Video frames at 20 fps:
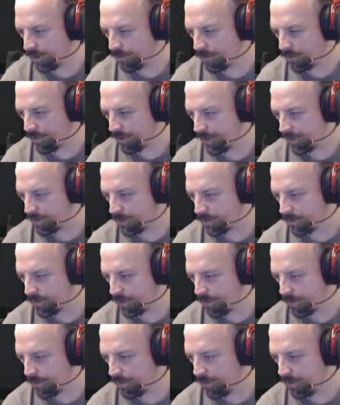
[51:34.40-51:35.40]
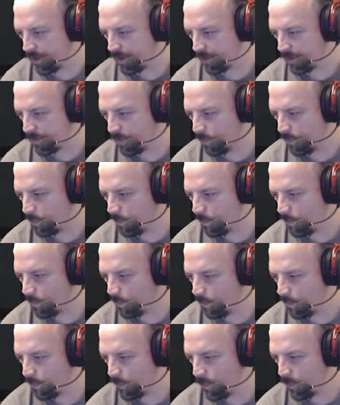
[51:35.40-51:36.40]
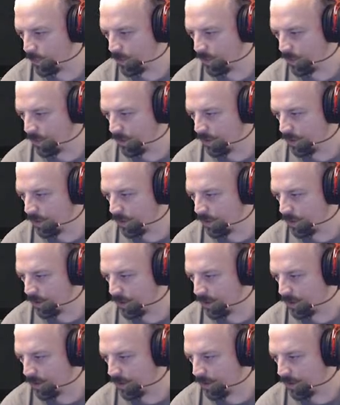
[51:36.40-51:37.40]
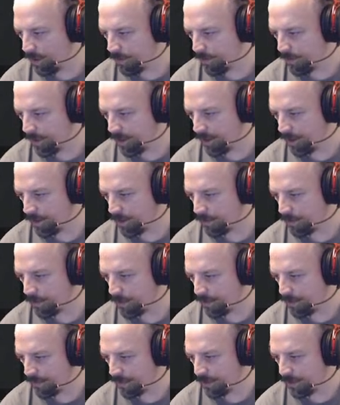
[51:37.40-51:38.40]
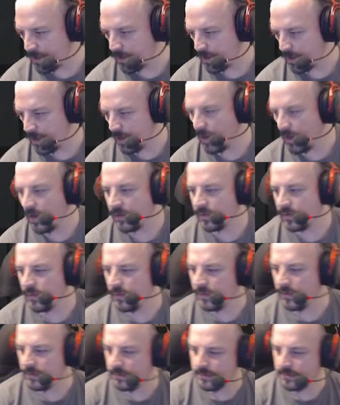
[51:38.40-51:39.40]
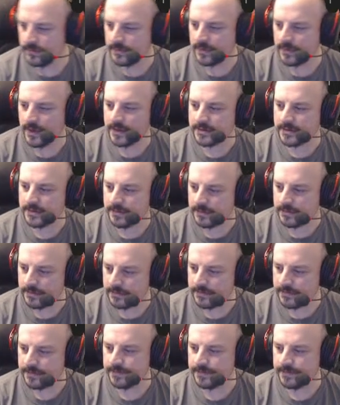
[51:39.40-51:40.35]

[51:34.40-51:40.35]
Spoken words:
place that my mate and May end up renting today. Oh, cool. Awesome.